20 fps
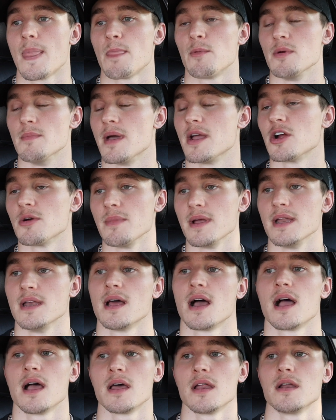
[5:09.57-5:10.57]
We may or may
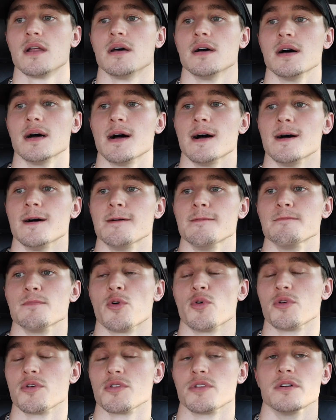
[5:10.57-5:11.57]
not um,
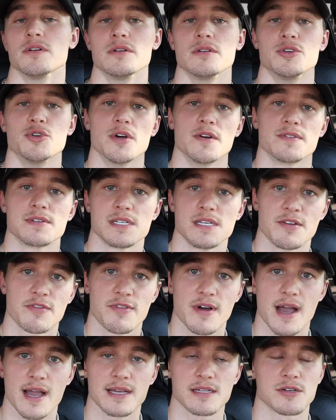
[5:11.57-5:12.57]
order the UFC
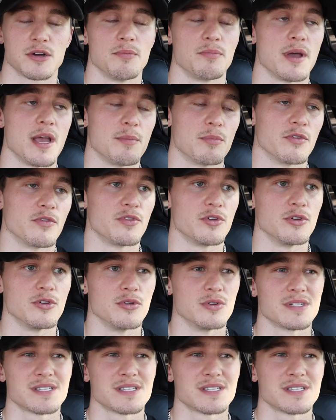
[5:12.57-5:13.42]
fights on pay-per-view.